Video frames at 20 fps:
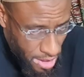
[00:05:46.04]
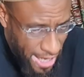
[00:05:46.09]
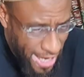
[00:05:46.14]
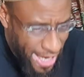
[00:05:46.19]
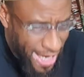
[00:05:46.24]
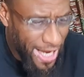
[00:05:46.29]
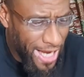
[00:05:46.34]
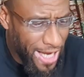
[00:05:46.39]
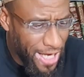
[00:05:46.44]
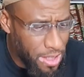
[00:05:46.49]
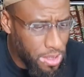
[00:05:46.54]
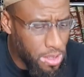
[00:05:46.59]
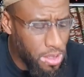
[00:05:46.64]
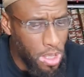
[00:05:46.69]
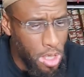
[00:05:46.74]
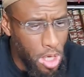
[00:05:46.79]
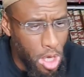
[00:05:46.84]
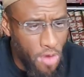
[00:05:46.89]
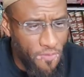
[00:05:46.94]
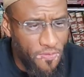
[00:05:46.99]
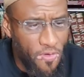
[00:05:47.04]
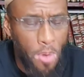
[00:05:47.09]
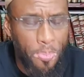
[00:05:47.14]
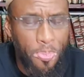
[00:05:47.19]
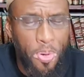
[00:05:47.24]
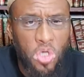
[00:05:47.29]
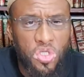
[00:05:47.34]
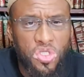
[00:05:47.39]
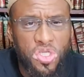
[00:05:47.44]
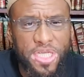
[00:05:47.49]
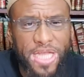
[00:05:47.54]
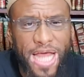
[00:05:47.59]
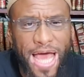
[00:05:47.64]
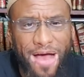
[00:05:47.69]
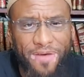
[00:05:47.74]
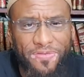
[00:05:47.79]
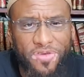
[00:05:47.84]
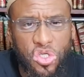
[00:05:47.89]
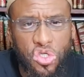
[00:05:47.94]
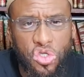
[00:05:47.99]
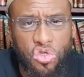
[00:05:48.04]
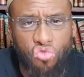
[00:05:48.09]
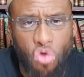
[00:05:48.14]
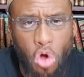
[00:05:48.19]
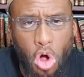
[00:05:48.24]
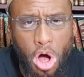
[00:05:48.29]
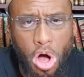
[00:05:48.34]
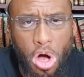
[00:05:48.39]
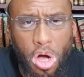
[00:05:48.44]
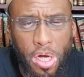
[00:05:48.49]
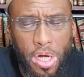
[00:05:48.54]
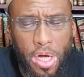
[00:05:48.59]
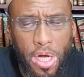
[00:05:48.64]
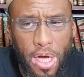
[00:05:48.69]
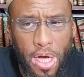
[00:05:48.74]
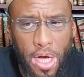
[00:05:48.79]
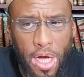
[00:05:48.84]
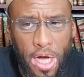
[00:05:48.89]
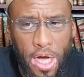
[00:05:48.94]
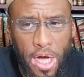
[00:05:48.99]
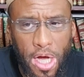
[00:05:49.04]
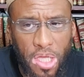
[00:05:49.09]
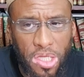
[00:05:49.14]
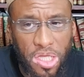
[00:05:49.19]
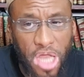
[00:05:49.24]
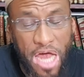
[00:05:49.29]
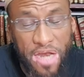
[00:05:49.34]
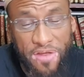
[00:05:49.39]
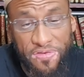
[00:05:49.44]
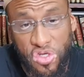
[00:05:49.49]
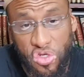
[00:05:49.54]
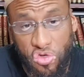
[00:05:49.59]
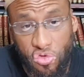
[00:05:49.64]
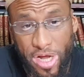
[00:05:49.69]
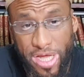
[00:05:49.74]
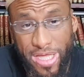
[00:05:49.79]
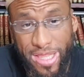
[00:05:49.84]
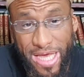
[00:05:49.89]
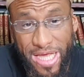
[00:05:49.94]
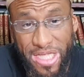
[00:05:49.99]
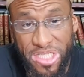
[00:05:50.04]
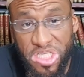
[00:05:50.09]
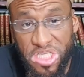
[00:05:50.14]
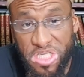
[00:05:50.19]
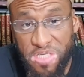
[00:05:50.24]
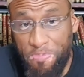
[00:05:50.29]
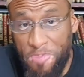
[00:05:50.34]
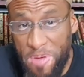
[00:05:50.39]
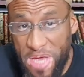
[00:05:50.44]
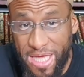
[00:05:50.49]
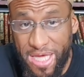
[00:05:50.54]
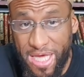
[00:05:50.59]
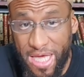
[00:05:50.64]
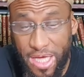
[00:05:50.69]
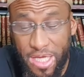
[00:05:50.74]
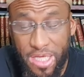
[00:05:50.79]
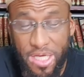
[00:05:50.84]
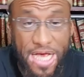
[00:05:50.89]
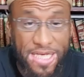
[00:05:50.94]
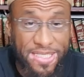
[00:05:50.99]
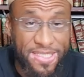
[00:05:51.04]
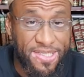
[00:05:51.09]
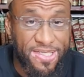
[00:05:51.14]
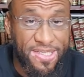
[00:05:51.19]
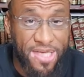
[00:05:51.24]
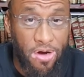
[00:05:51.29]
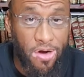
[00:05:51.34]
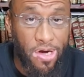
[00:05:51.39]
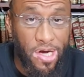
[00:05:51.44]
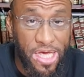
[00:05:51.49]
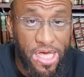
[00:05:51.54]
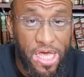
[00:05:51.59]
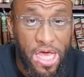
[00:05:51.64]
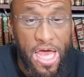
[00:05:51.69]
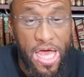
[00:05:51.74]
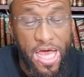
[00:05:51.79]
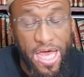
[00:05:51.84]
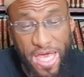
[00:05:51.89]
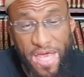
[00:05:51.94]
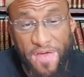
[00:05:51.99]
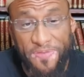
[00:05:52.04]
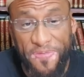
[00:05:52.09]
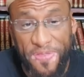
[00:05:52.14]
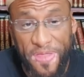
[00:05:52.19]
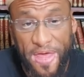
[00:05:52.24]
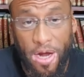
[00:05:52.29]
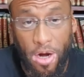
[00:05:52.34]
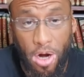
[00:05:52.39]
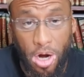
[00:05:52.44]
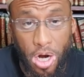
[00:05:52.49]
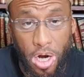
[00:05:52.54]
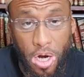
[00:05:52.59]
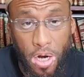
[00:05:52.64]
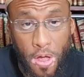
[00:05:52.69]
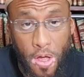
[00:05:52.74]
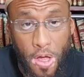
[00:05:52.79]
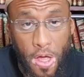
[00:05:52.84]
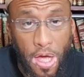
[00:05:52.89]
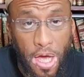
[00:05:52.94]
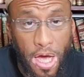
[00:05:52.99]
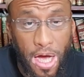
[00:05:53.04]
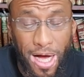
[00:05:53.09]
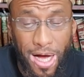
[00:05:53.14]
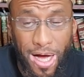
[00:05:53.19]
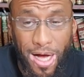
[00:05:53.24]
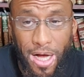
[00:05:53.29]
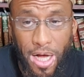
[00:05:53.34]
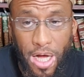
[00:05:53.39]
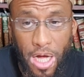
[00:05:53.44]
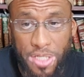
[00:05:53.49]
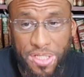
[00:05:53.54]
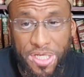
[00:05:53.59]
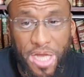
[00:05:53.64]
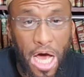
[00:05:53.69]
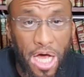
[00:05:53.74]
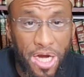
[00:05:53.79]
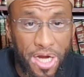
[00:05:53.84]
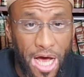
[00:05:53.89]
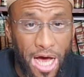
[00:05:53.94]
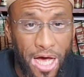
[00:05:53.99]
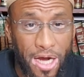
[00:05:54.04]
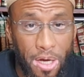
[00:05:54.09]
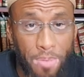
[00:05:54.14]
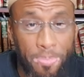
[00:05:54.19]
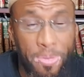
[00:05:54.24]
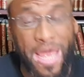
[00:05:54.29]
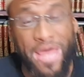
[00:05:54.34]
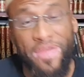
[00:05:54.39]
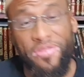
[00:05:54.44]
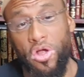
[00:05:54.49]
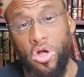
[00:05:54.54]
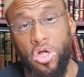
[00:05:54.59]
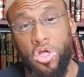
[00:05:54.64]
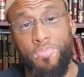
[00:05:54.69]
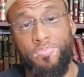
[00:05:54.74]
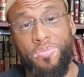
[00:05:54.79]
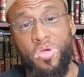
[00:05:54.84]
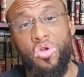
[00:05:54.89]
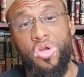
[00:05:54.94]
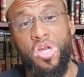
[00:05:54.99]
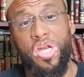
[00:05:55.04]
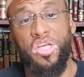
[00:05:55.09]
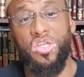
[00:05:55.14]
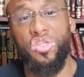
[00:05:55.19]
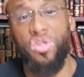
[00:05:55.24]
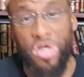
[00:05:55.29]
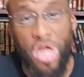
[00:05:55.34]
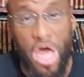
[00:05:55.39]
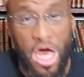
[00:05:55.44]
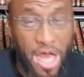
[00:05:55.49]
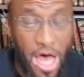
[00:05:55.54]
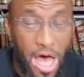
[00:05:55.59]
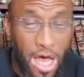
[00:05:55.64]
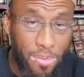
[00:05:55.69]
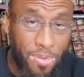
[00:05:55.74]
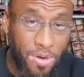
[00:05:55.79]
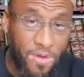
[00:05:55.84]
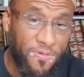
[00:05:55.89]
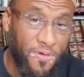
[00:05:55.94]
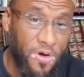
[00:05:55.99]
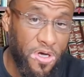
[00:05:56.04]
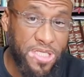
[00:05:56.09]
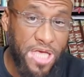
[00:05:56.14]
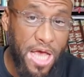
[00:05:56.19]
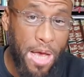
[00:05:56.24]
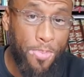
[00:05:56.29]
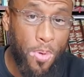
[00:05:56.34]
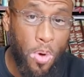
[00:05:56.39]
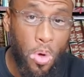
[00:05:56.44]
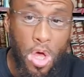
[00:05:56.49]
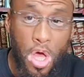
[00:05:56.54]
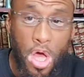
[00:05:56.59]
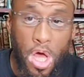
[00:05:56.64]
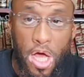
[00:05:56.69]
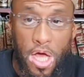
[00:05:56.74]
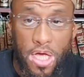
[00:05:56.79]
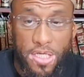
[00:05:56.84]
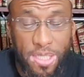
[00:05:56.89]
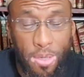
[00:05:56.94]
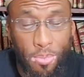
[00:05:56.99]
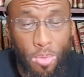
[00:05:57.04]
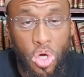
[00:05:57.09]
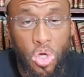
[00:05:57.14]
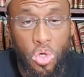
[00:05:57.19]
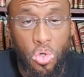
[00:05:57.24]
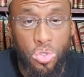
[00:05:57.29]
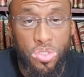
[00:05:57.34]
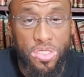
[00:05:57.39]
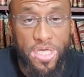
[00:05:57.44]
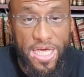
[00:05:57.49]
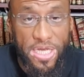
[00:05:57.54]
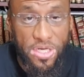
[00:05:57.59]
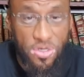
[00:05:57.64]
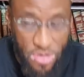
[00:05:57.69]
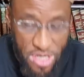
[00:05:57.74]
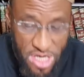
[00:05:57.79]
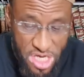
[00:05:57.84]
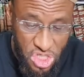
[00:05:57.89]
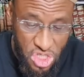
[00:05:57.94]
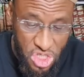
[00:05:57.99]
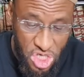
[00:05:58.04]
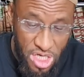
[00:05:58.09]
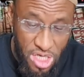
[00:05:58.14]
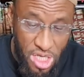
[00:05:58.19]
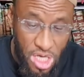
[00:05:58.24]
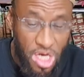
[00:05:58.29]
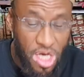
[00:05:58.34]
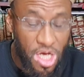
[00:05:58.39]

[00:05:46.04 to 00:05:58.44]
and for a person to have strong uh, a lot of strength in speaking necessarily if they are uh, a non-arab and their communities are non-arabic for example someone who's indonesian